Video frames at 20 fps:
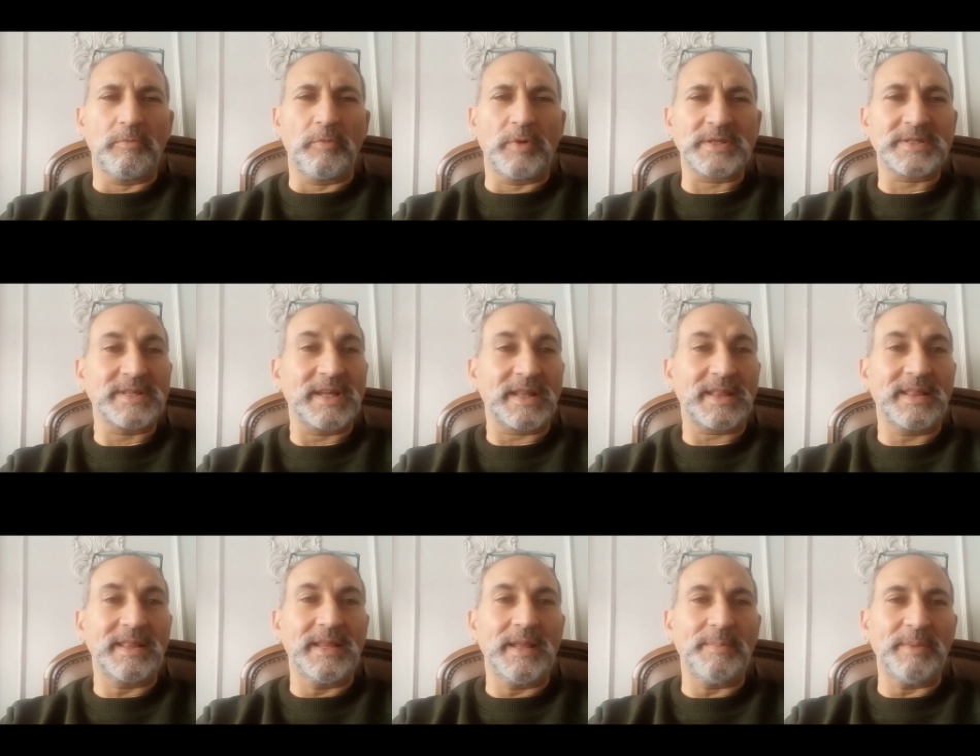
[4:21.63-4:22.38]
was
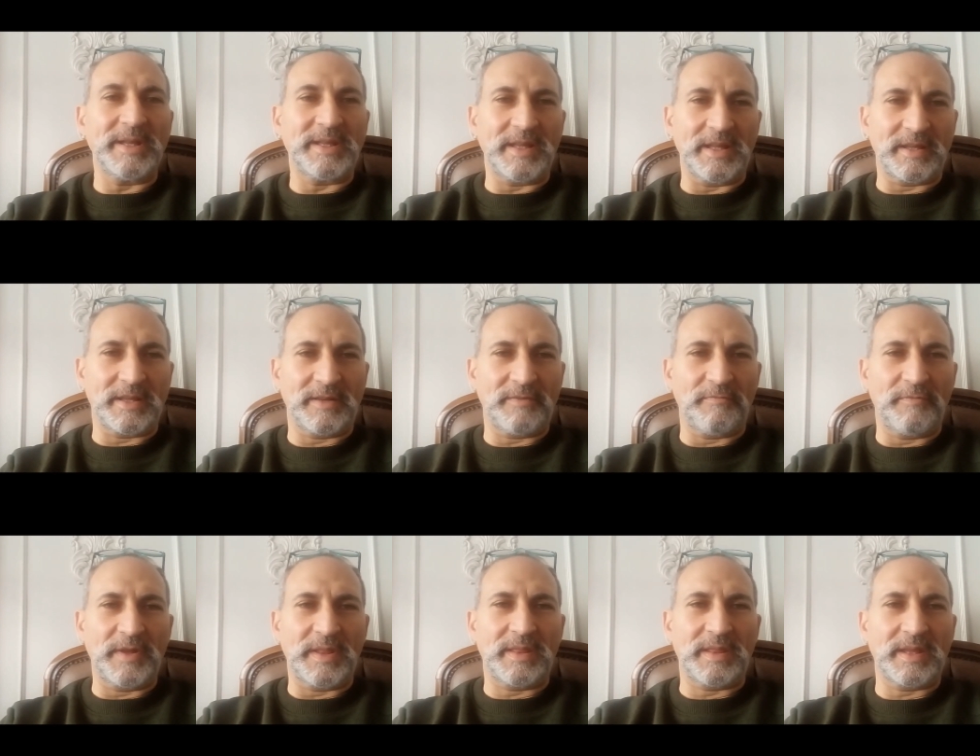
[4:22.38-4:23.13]
not limited
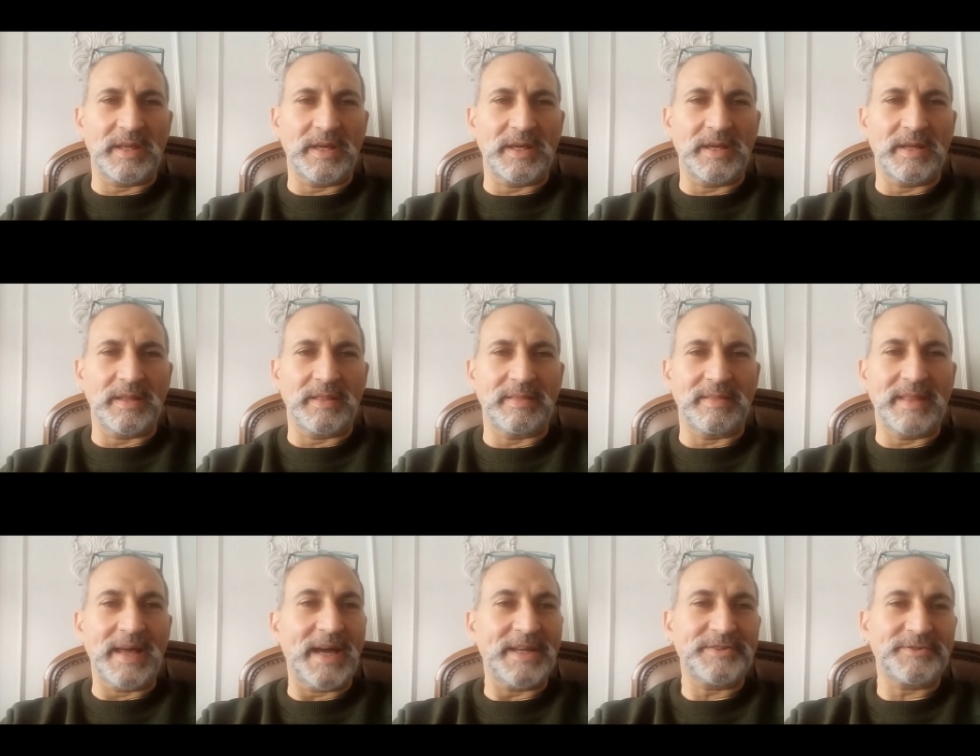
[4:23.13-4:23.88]
with
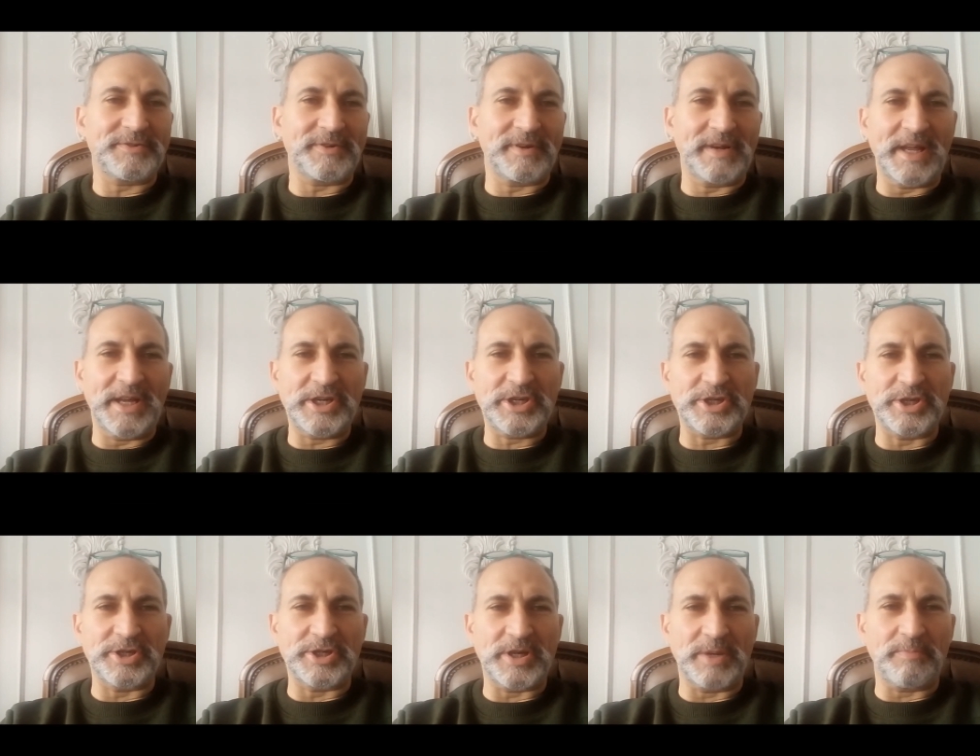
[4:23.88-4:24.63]
that
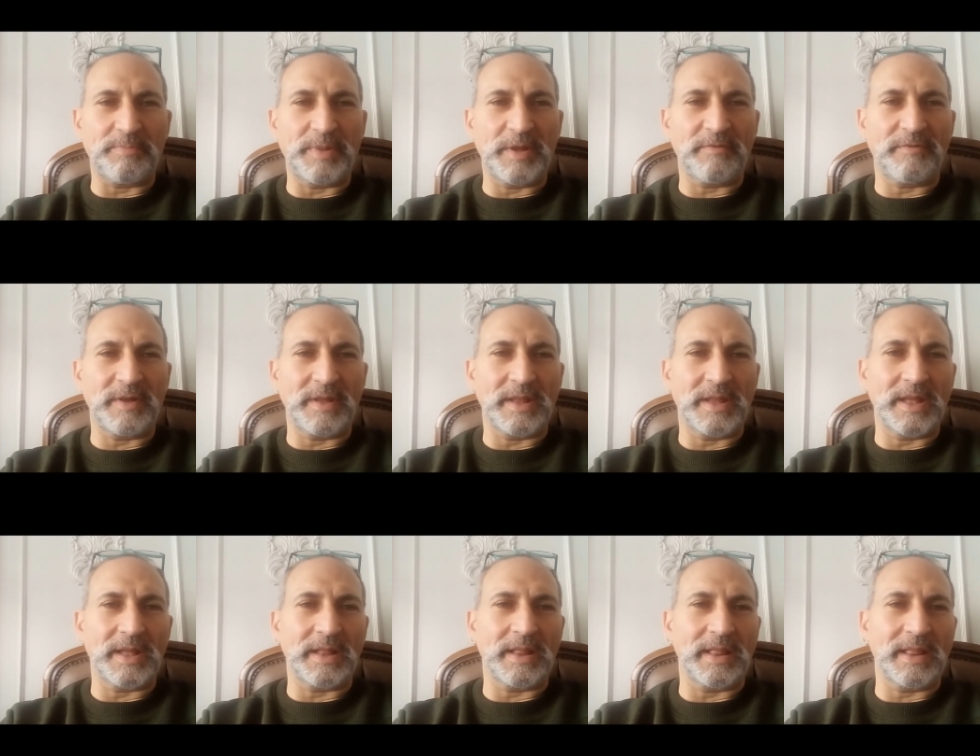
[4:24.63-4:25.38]
relationship
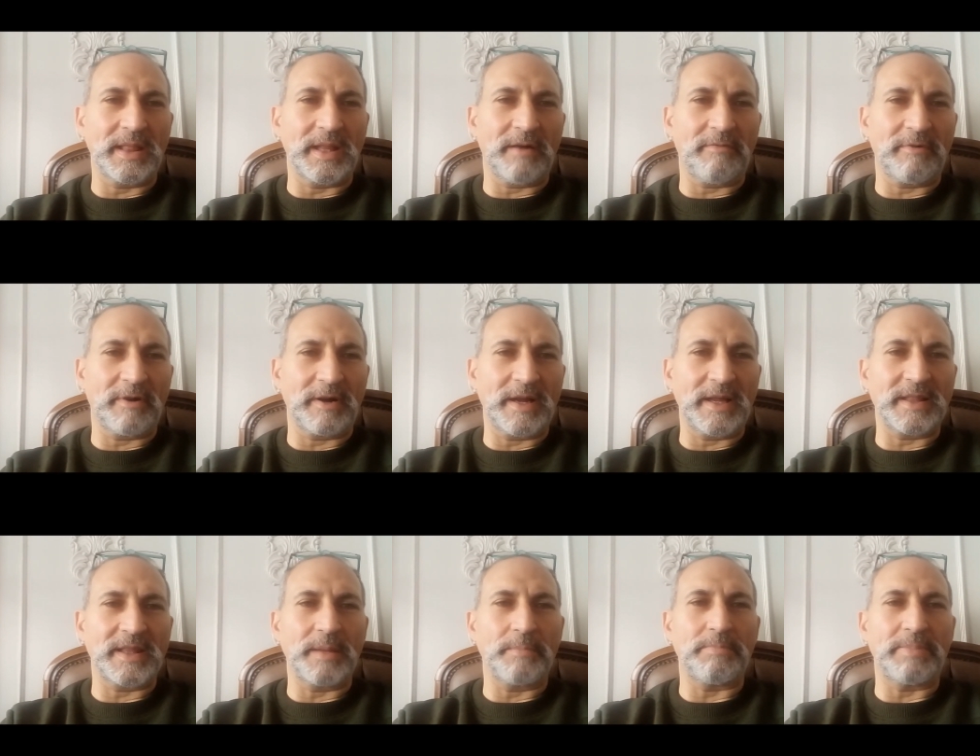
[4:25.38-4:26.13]
between the lover
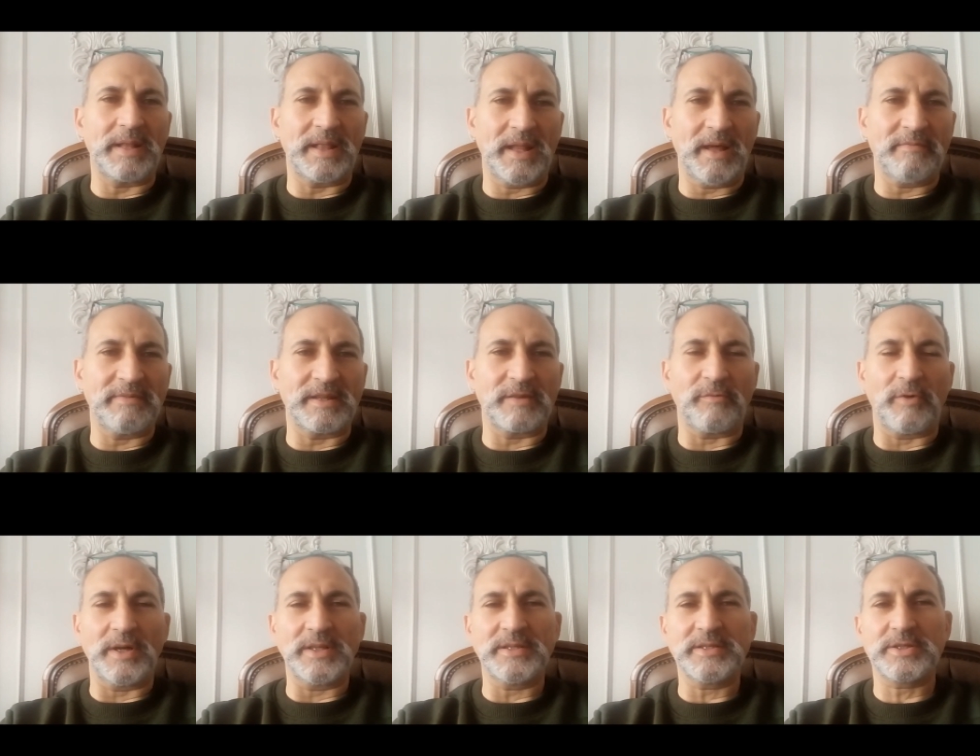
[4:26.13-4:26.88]
and the
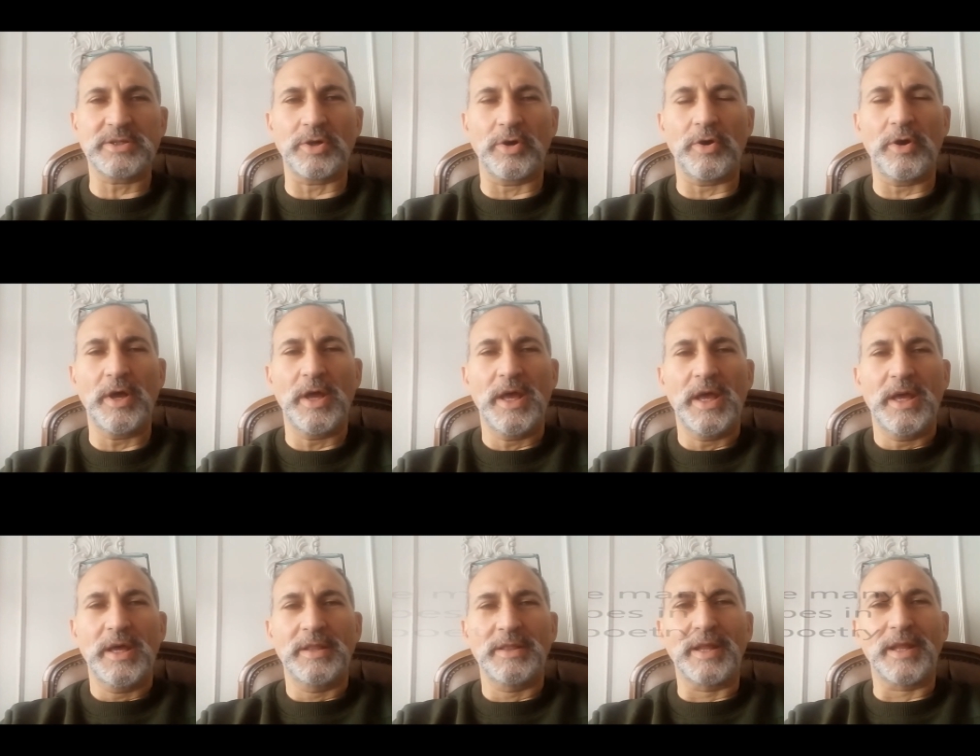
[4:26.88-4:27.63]
beloved one, so
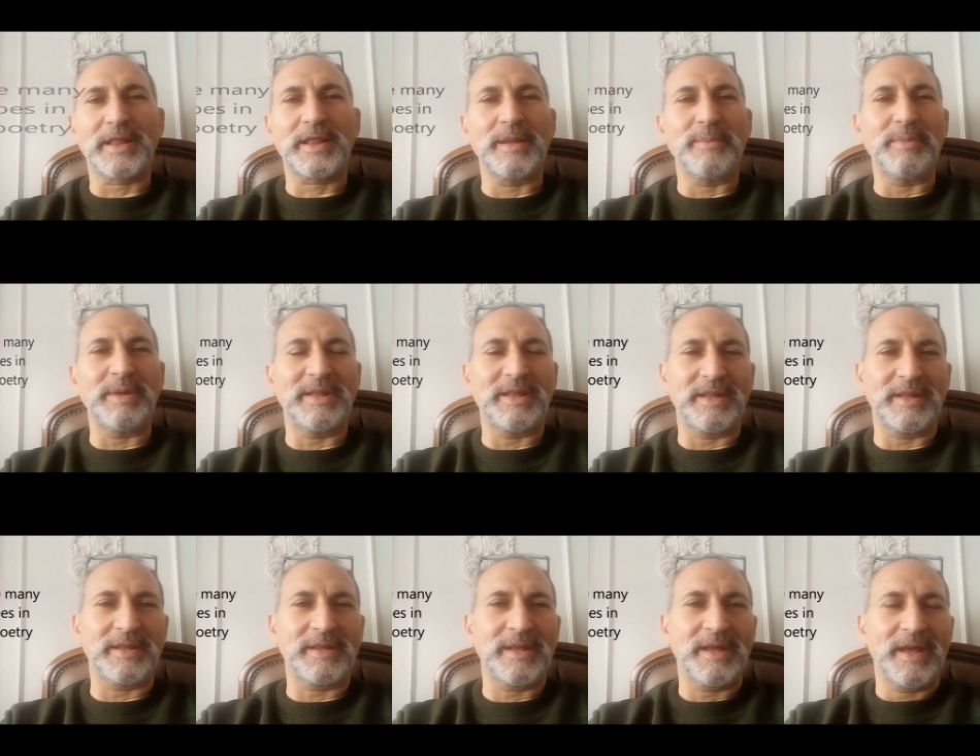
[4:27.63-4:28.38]
not
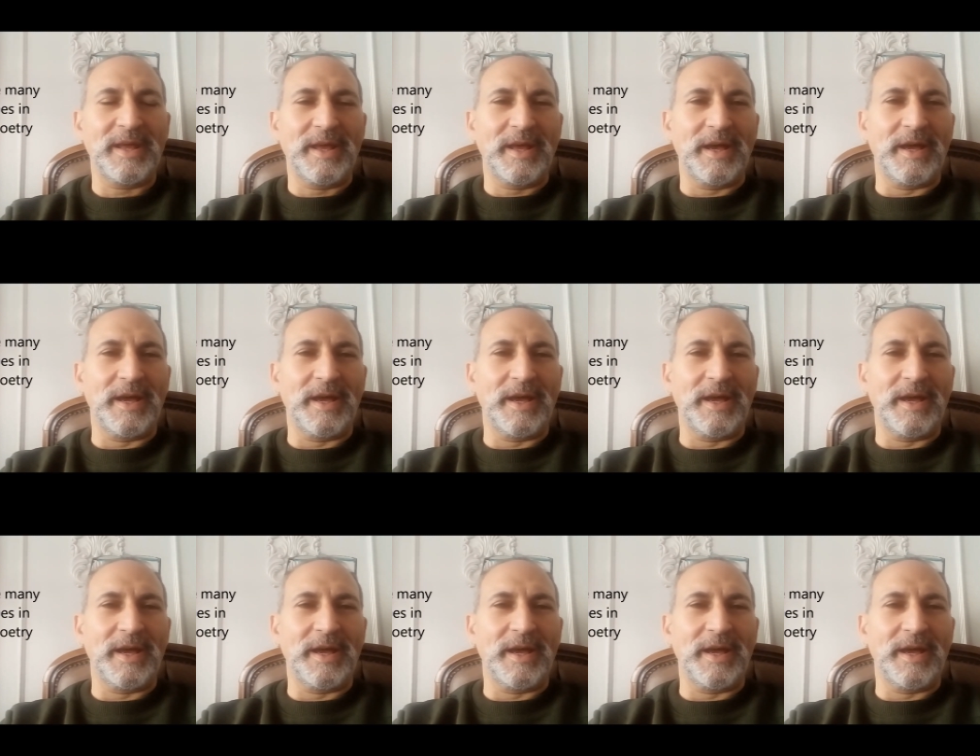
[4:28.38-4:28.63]
limited